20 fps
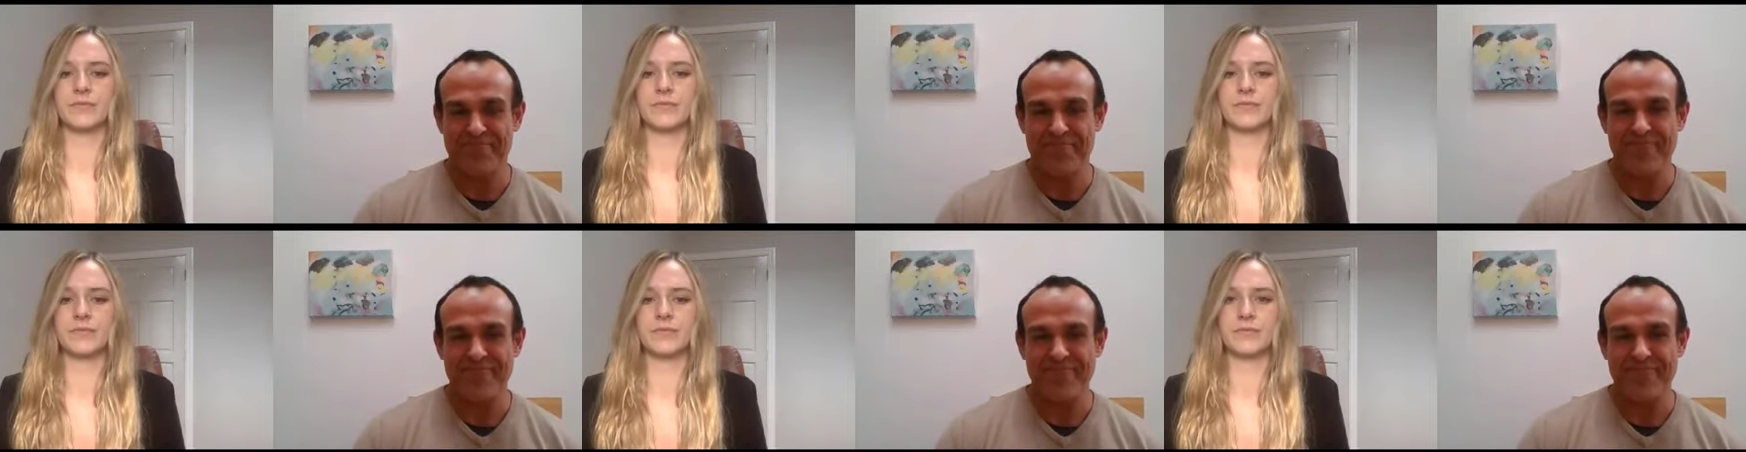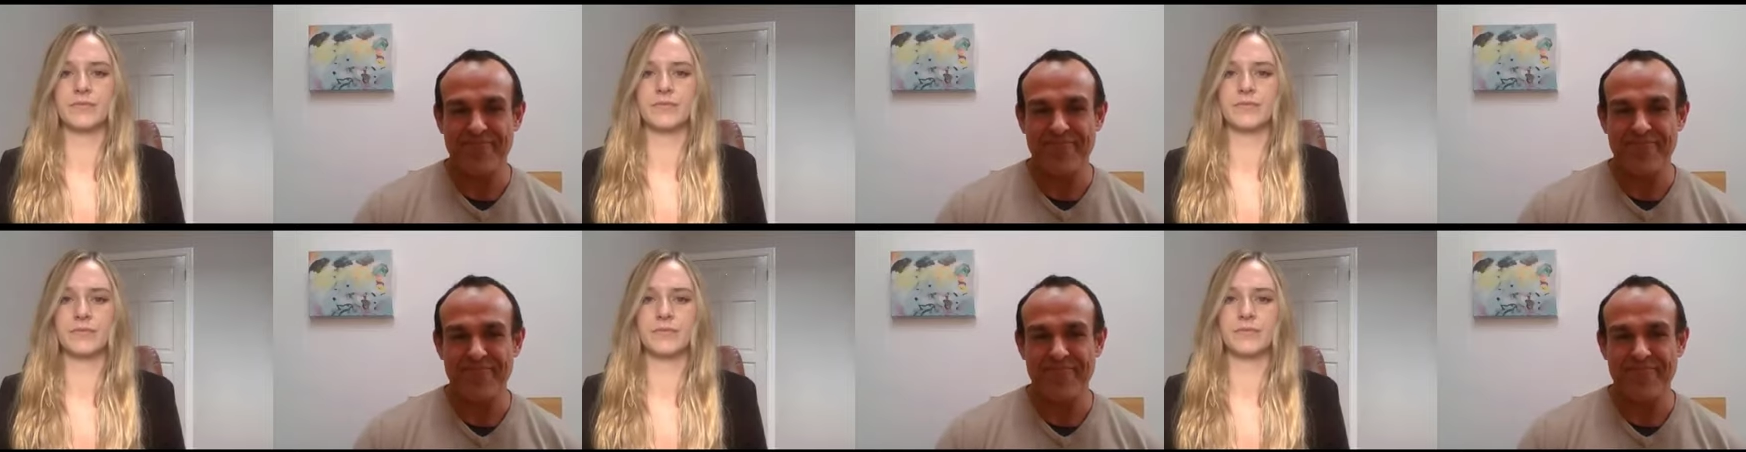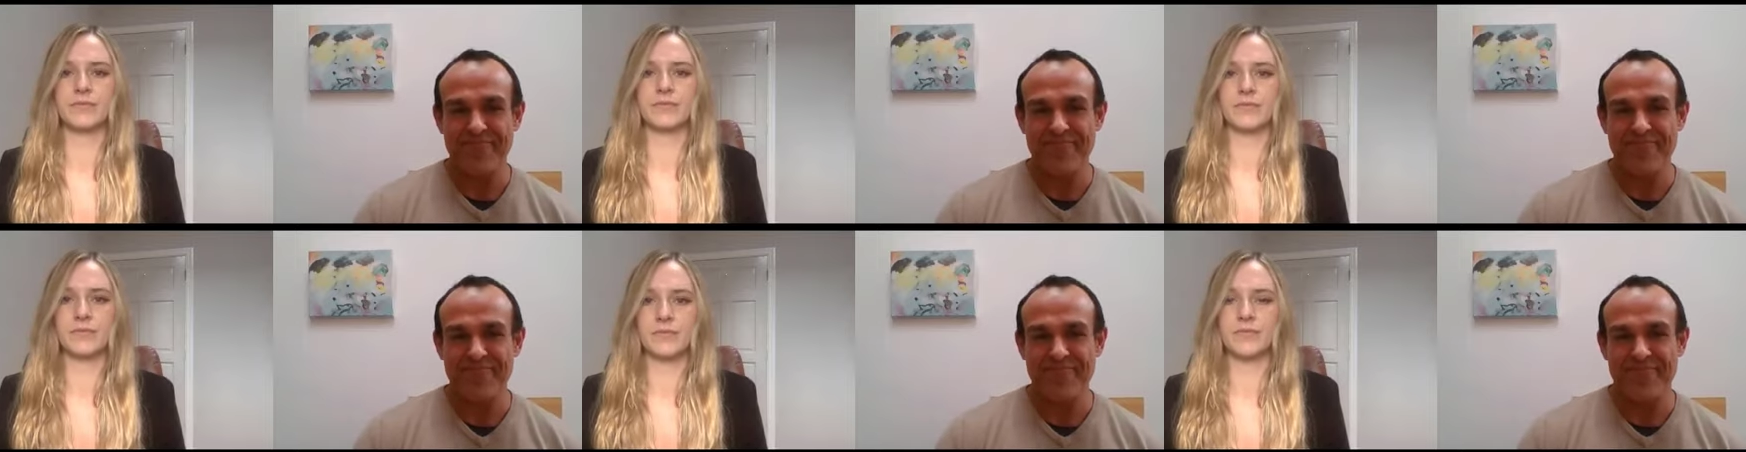
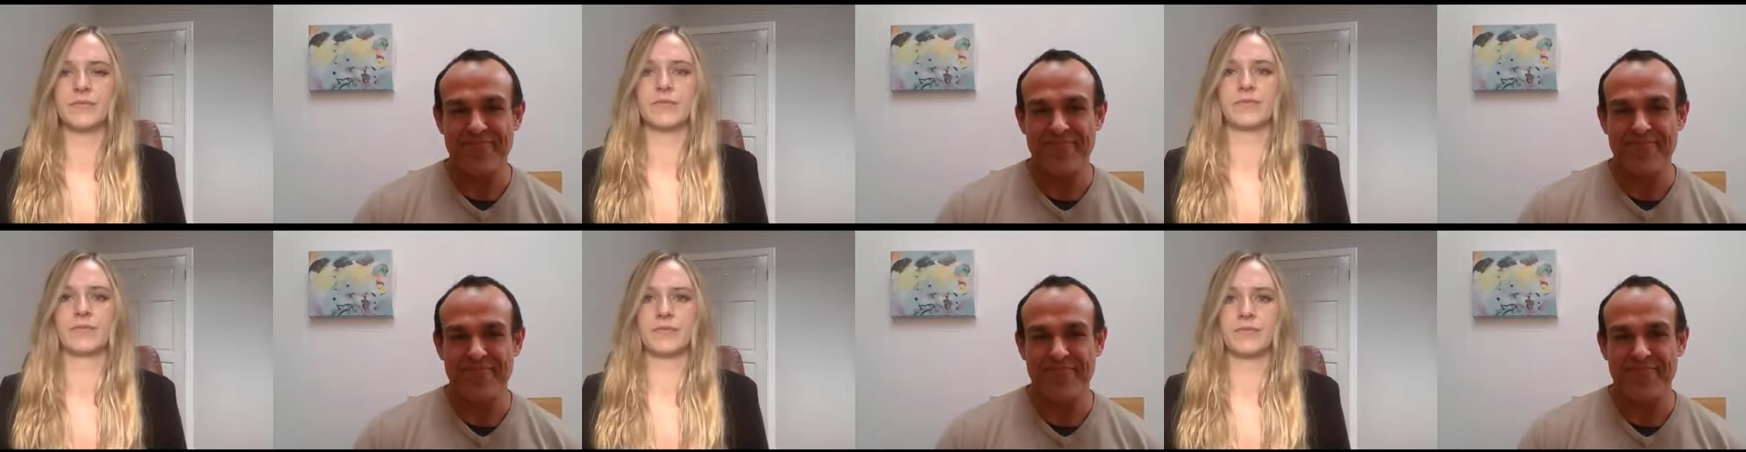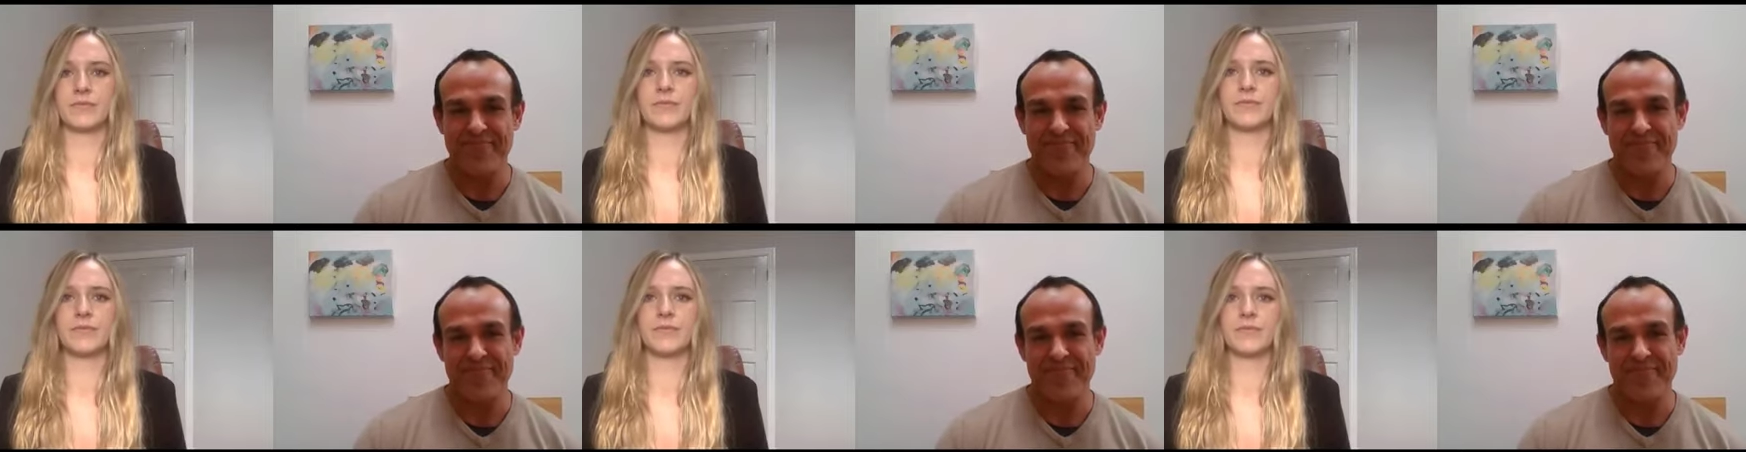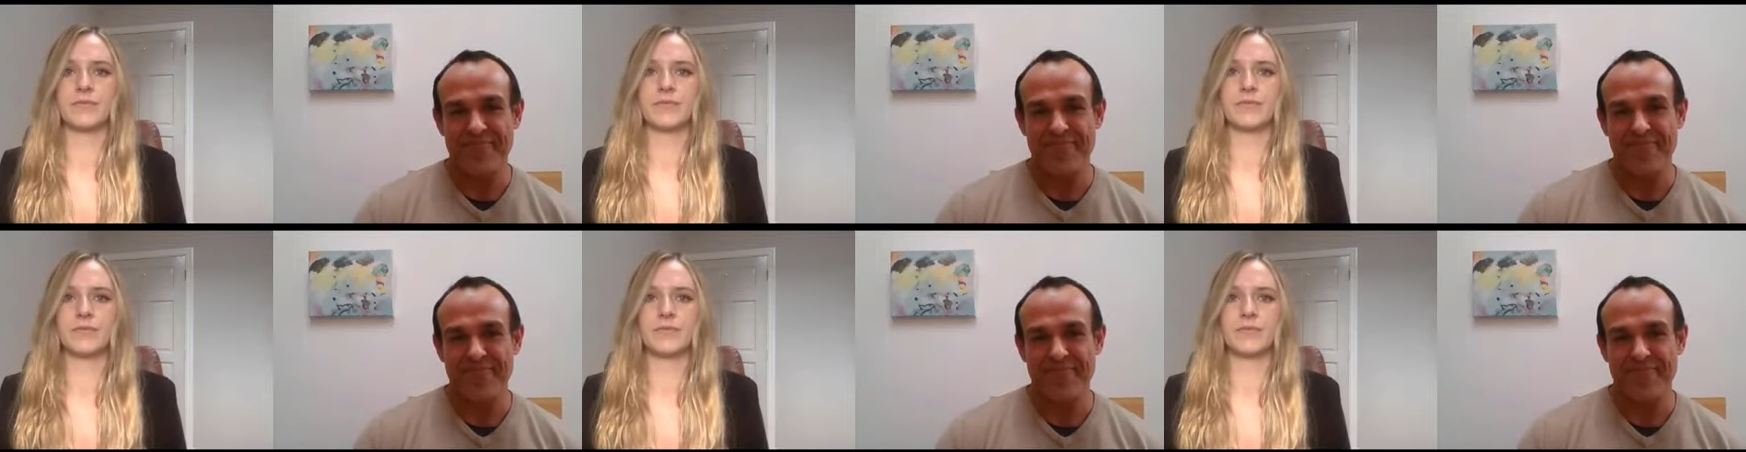Nobody speaks.